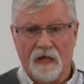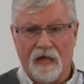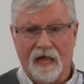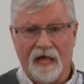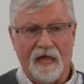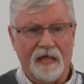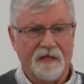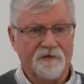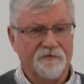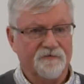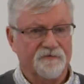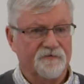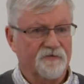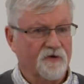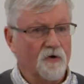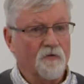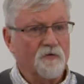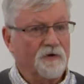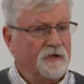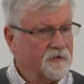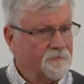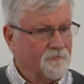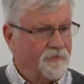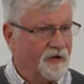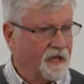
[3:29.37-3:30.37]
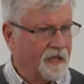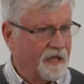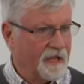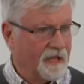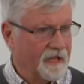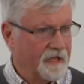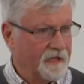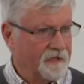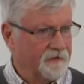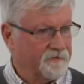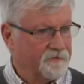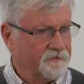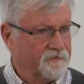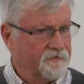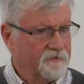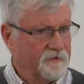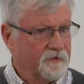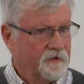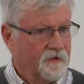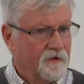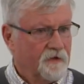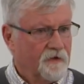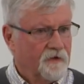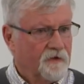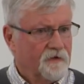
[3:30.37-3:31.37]
and zoning plans
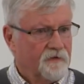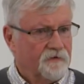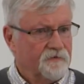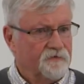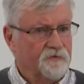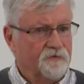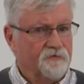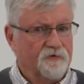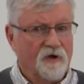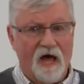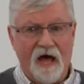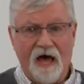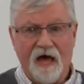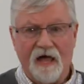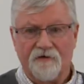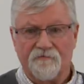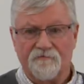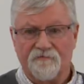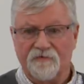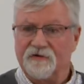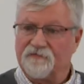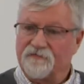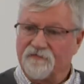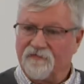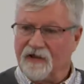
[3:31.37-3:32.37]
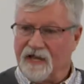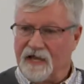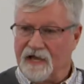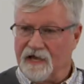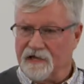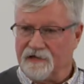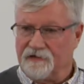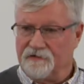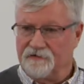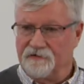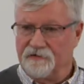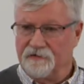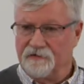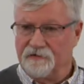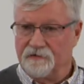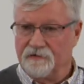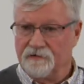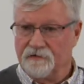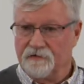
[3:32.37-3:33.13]
do not reflect